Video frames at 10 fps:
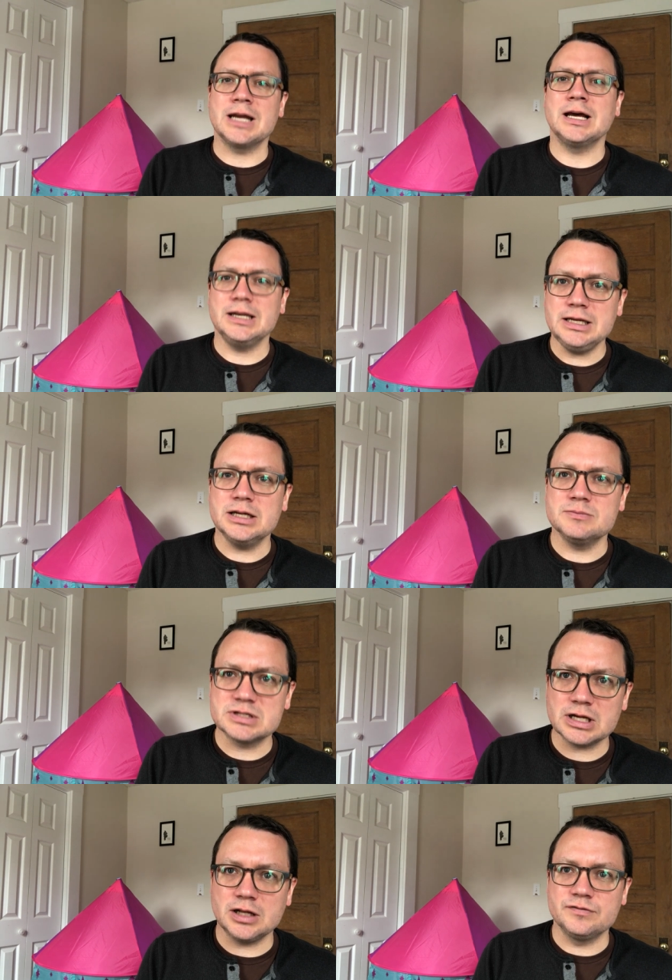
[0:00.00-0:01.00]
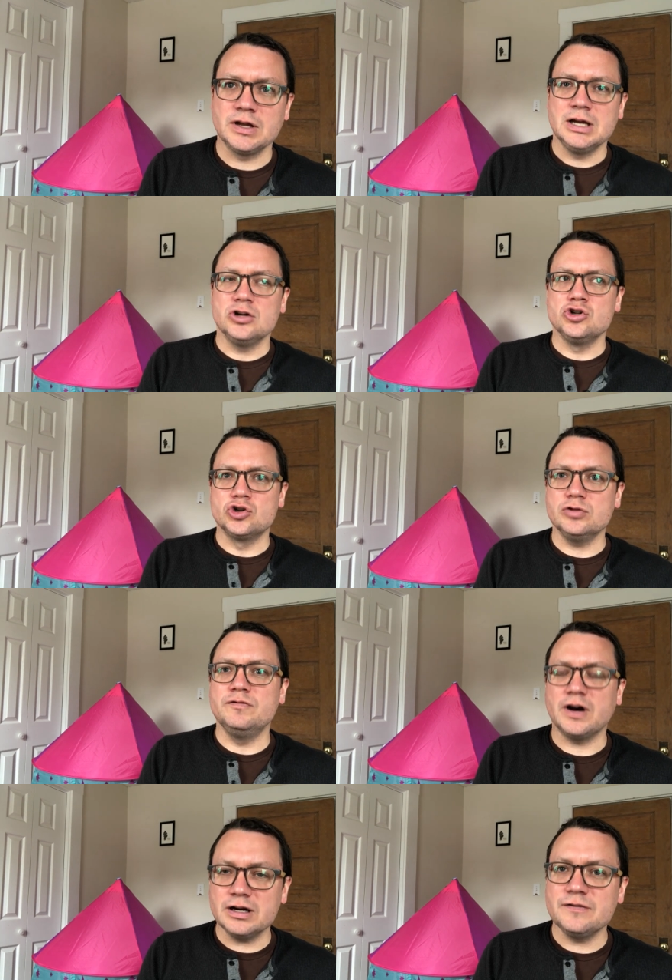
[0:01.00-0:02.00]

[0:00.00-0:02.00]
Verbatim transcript: And Ali himself drew very,